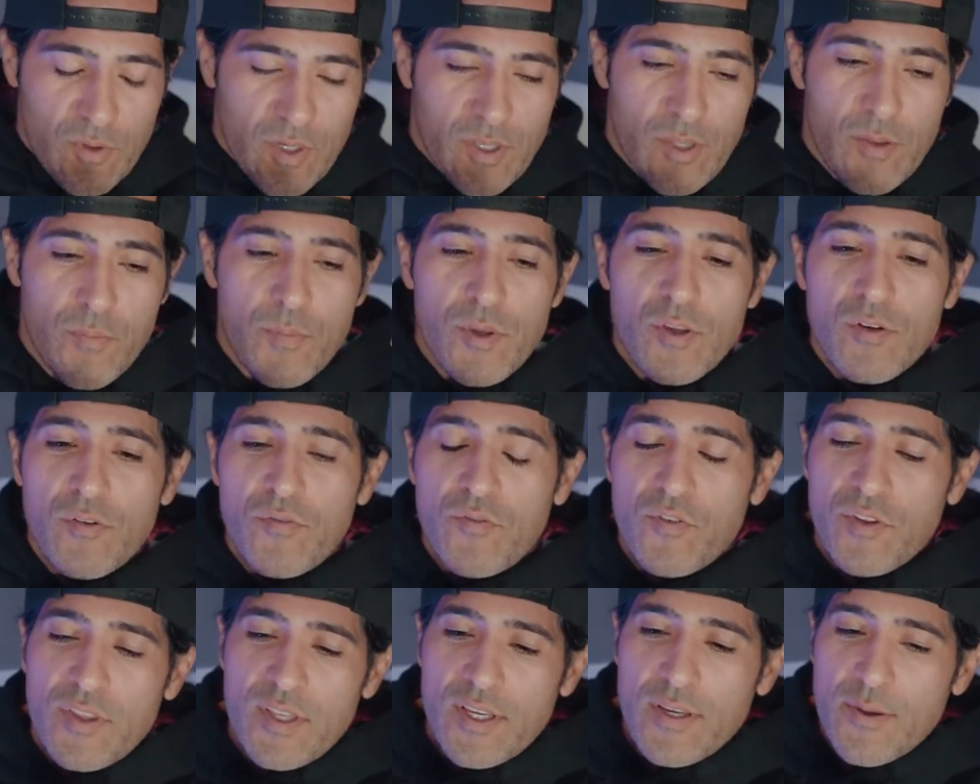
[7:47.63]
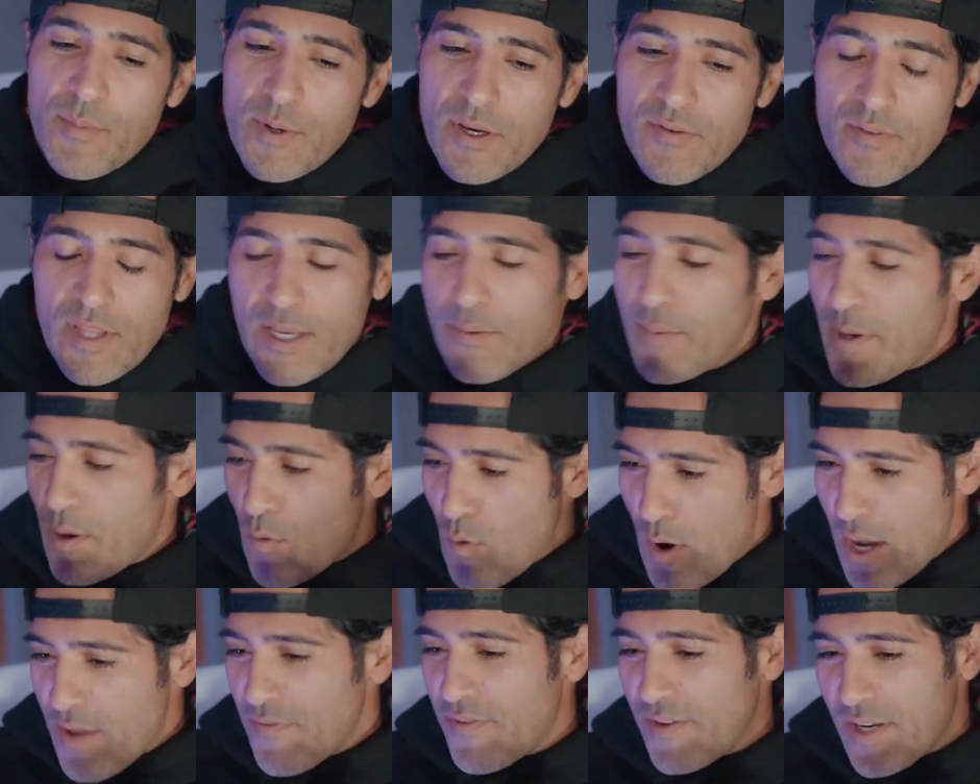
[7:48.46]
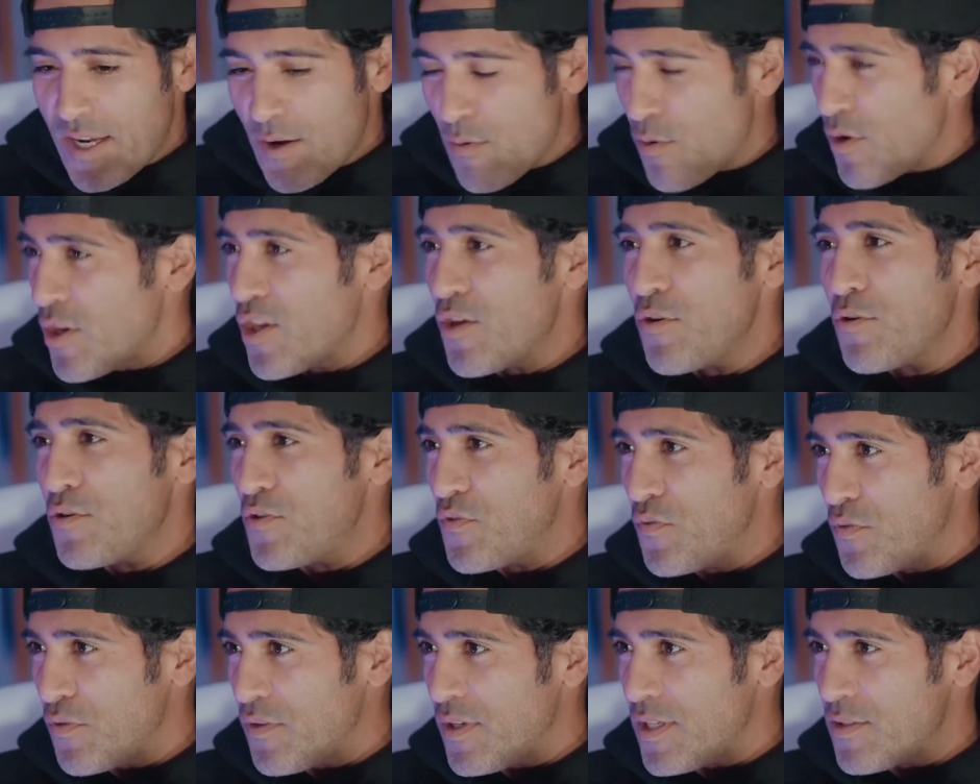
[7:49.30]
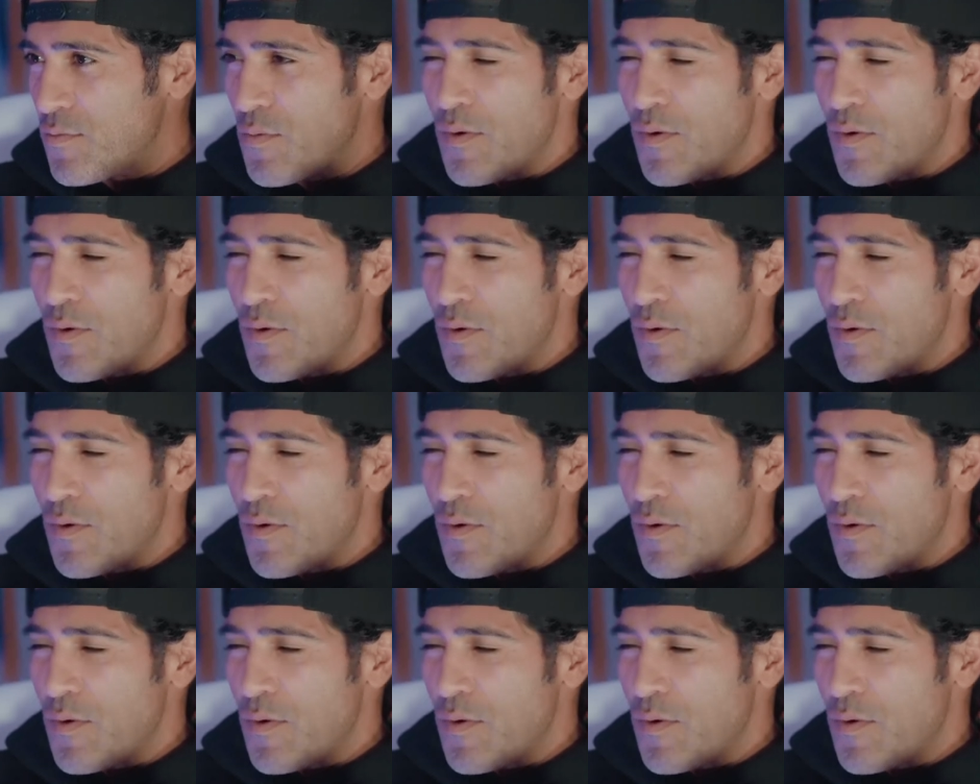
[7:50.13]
And the beautiful thing about like my wife and I were huge foodies.